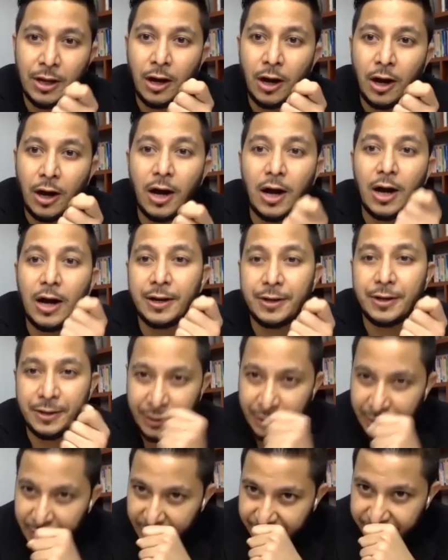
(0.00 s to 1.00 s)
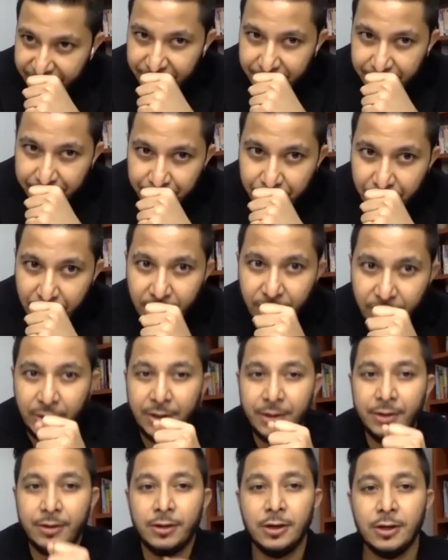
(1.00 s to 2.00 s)
hard enough,
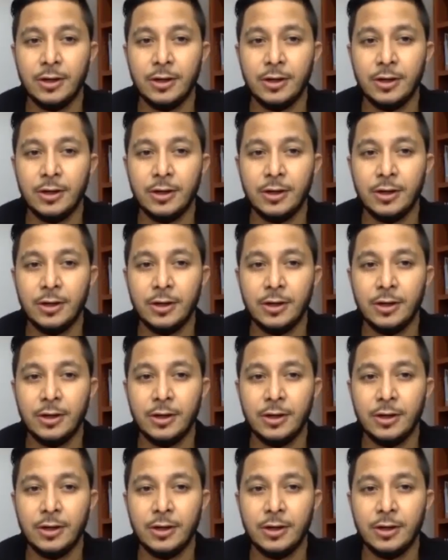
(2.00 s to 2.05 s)
right?